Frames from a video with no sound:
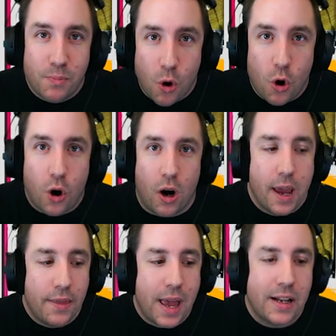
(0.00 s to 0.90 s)
more?
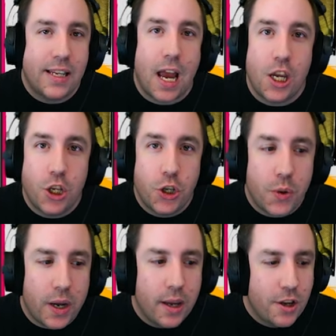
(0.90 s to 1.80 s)
And that's how you do
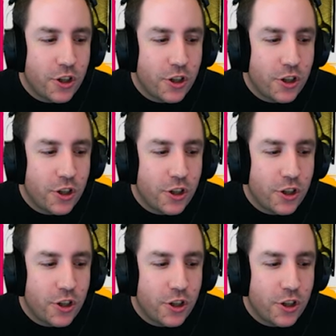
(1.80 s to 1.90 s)
it.